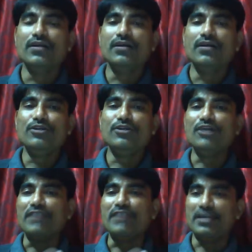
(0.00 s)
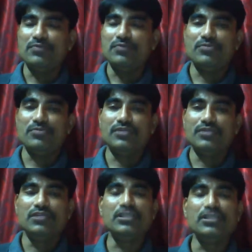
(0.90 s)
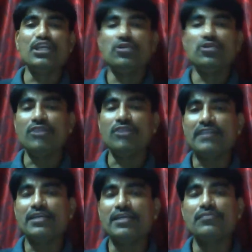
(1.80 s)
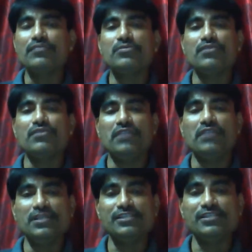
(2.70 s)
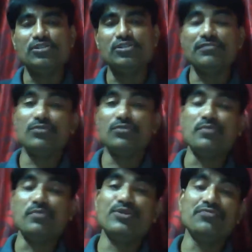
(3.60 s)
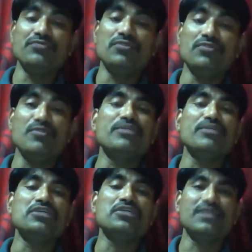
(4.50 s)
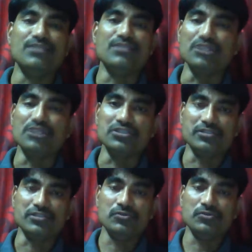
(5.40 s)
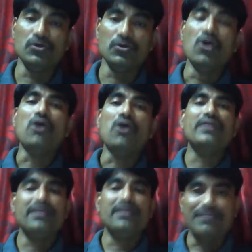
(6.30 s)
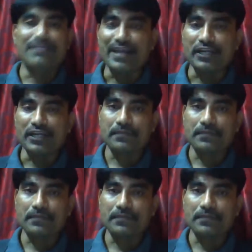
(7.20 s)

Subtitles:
Non-finite verbs. See, non-finite verbs are very essential from the point of view of competitive examination also, or error finding.